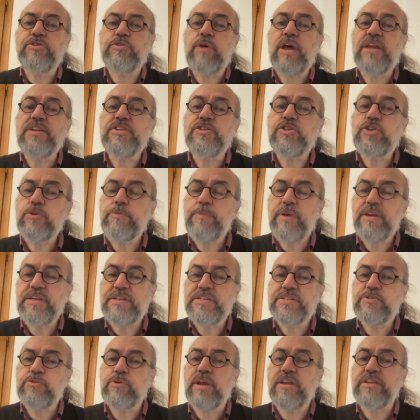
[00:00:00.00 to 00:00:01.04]

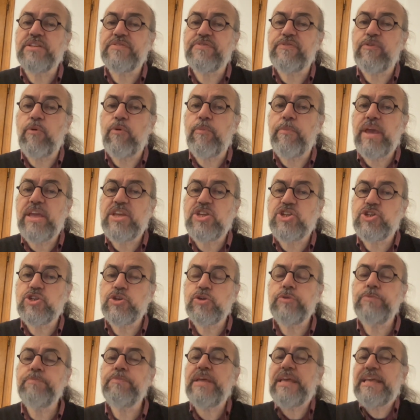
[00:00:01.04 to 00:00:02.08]
transhumanist
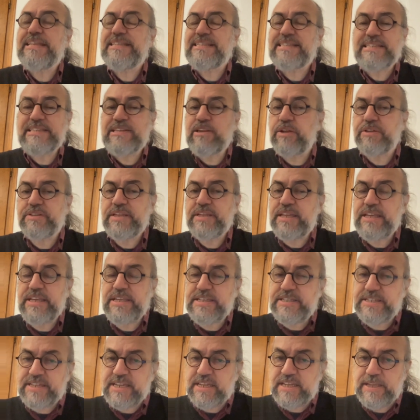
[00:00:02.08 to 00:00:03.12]
transformation, it's not
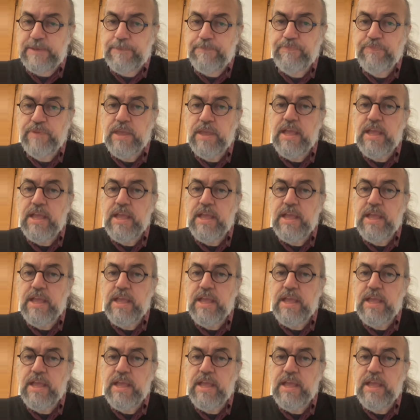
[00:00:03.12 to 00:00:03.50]
easy,